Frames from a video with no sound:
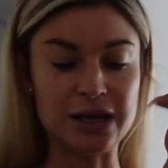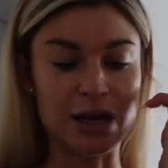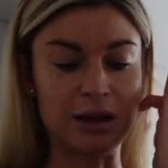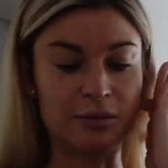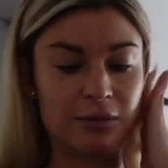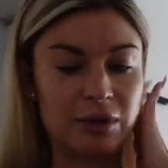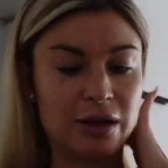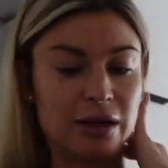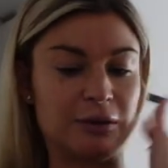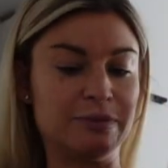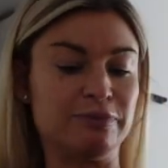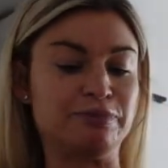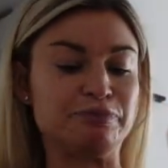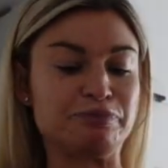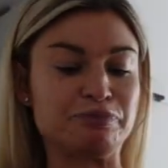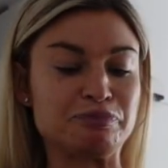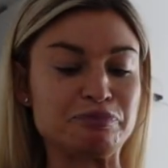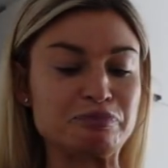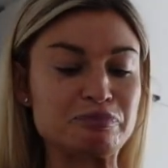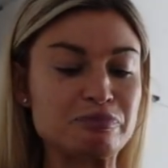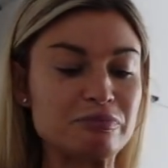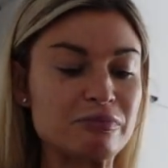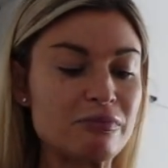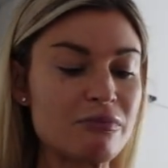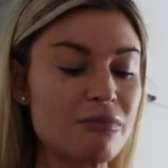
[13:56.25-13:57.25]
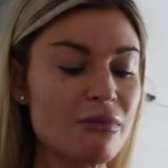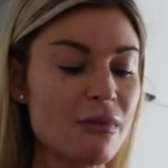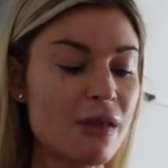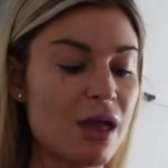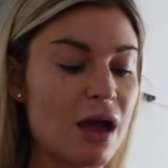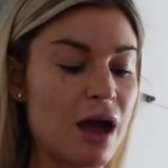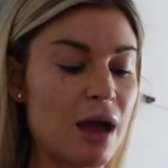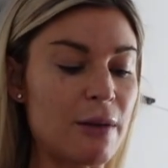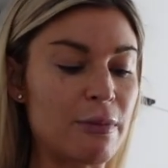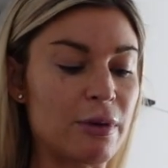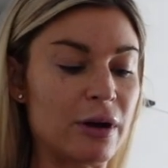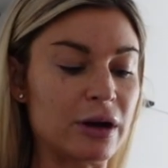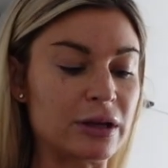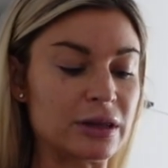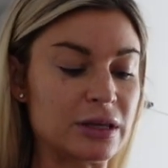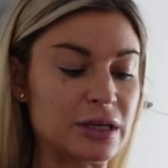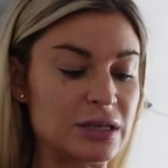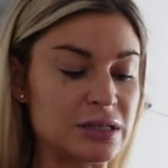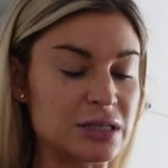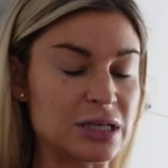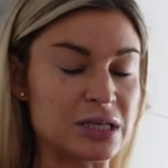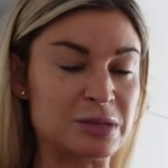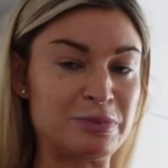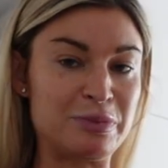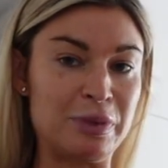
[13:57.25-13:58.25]
I mean, I bought
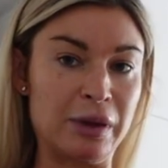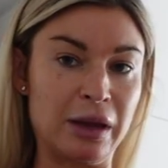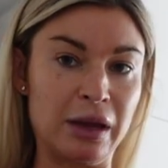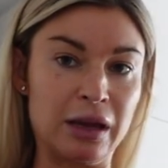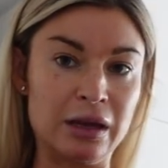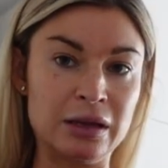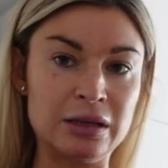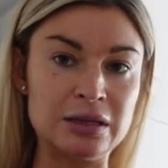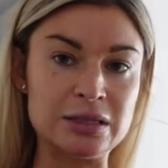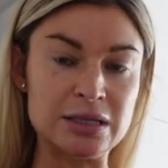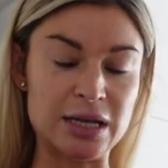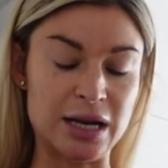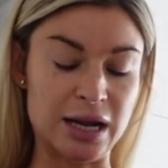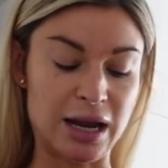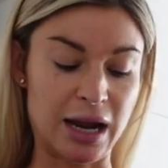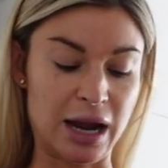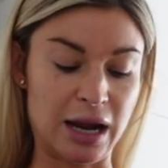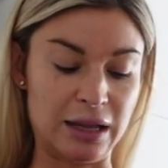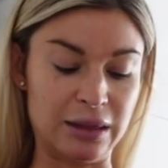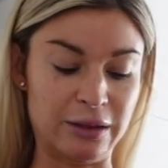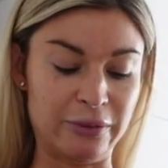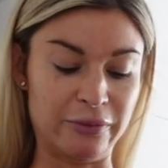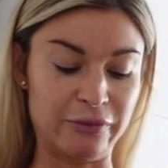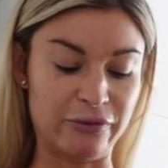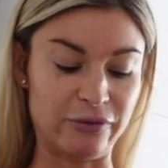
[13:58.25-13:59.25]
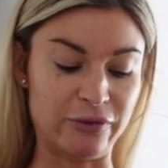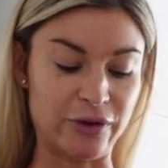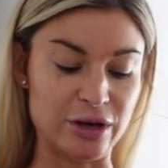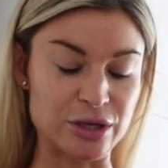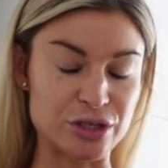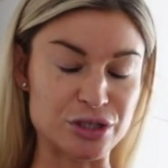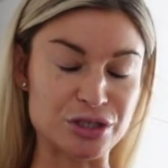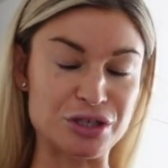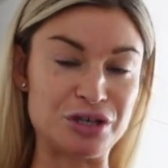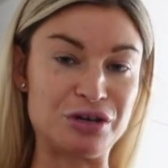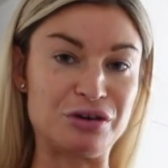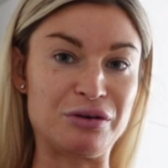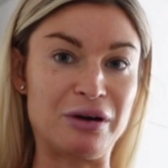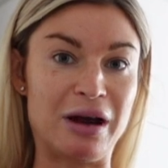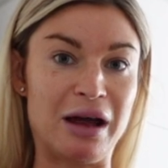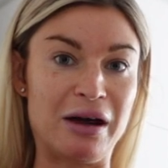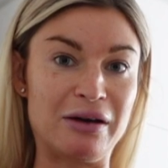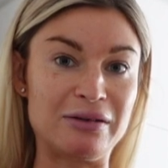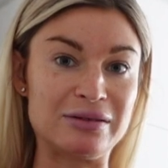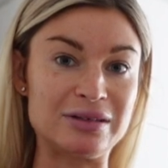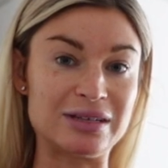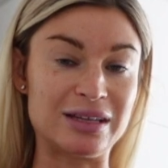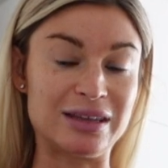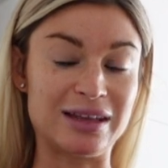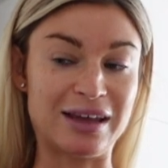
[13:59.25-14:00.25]
these as beans and I had them freshly
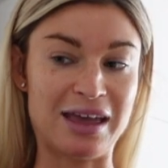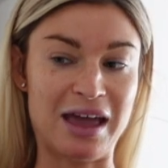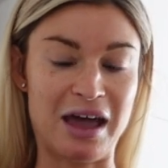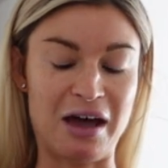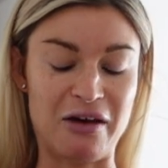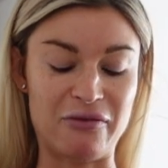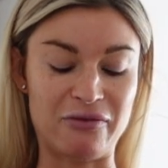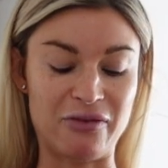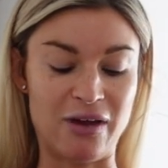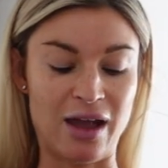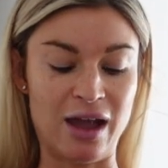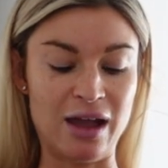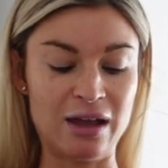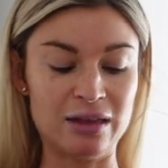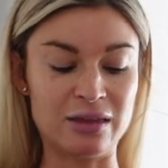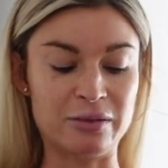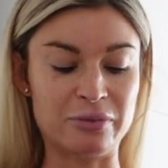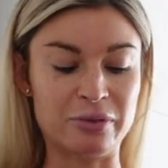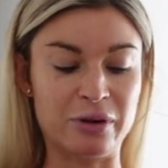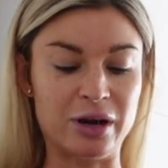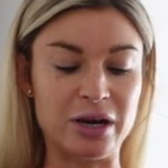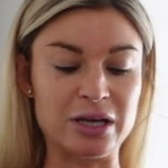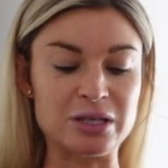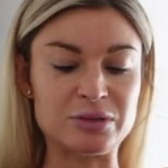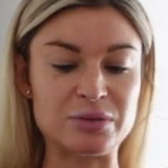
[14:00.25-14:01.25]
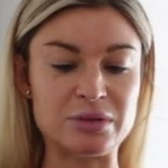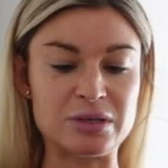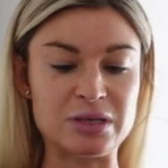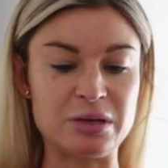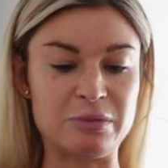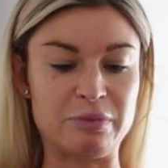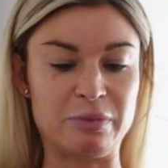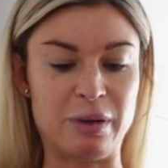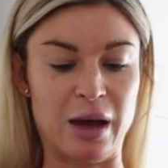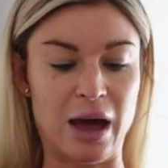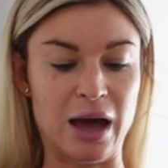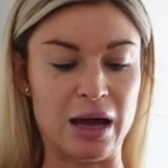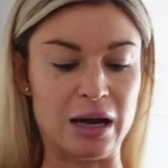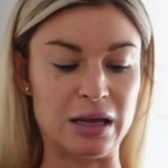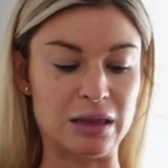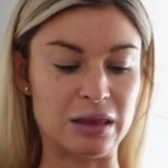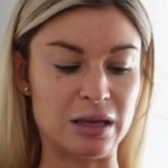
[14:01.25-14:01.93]
ground in the cafe and the price wasn't bad.